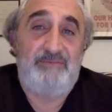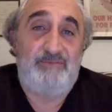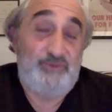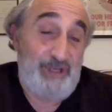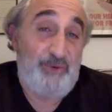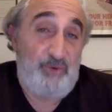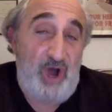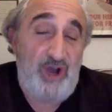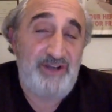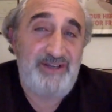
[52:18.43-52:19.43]
they're
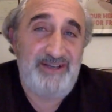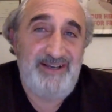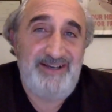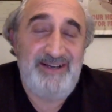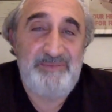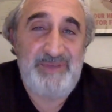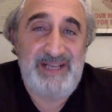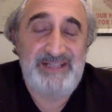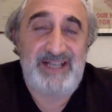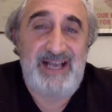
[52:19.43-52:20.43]
wrong uh,
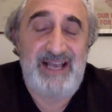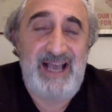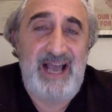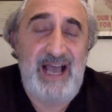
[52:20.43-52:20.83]
because I,